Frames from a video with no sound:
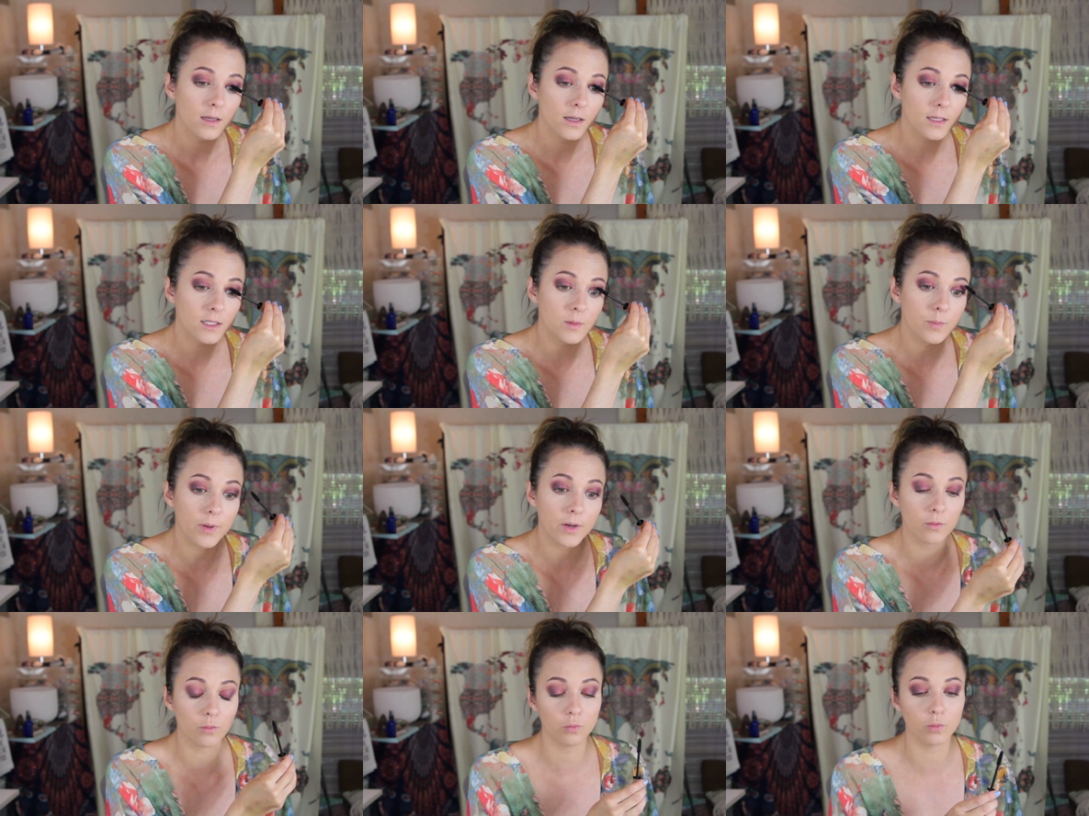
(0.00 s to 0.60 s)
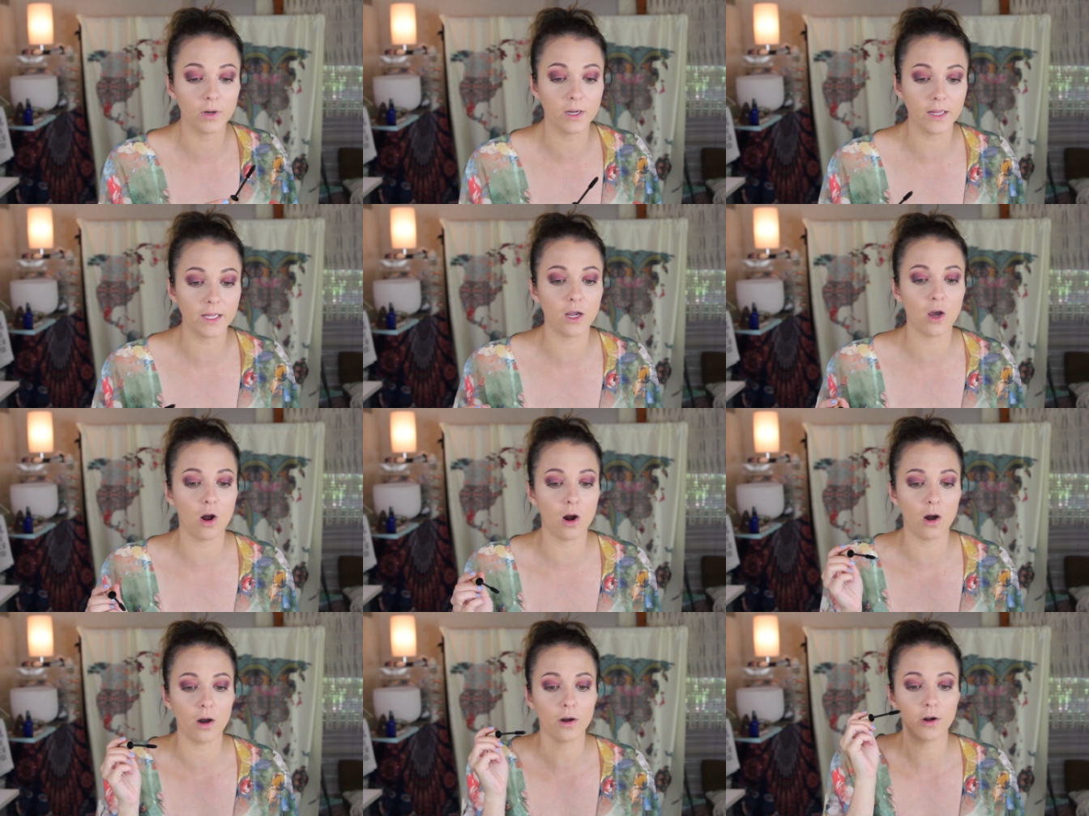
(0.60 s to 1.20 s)
has been
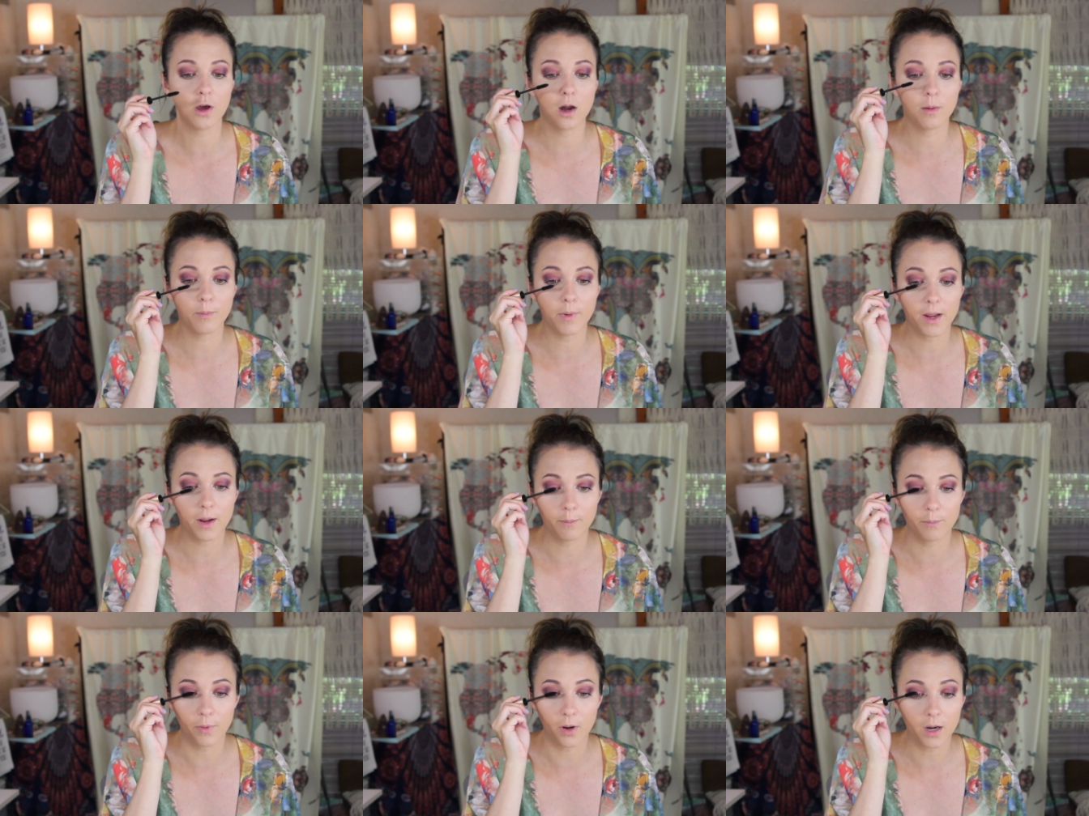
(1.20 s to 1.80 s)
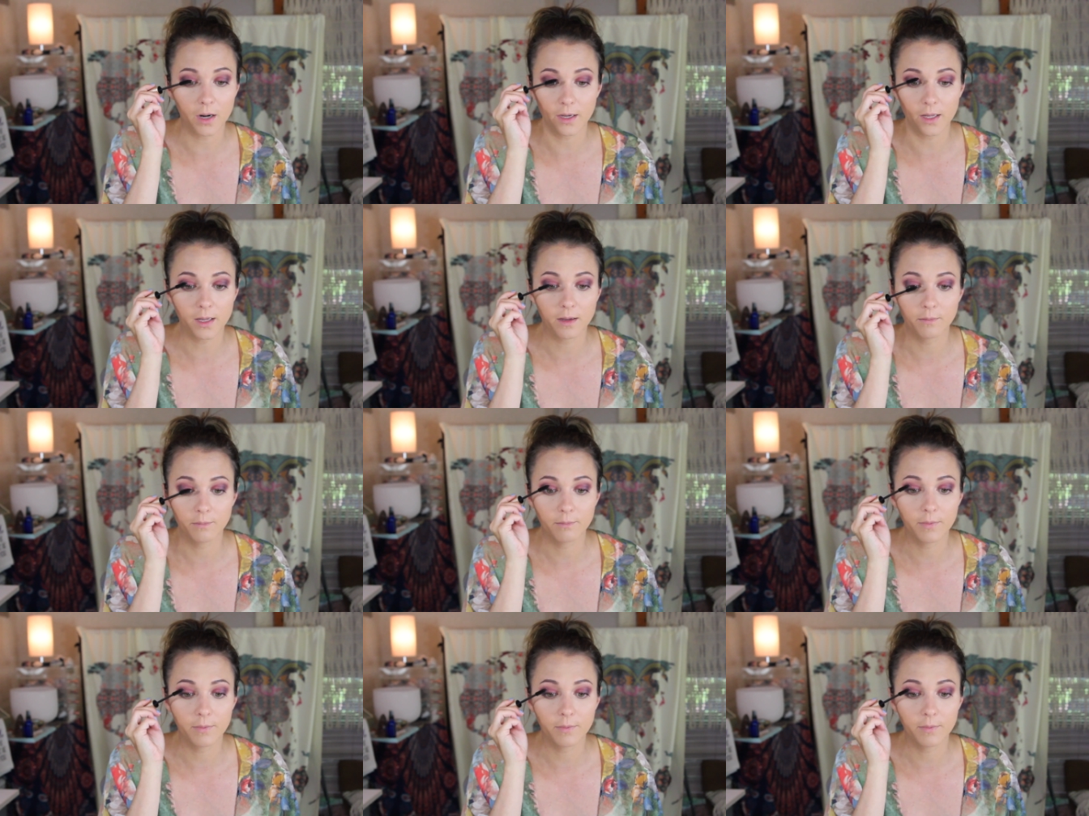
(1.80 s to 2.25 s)
really hard on my body,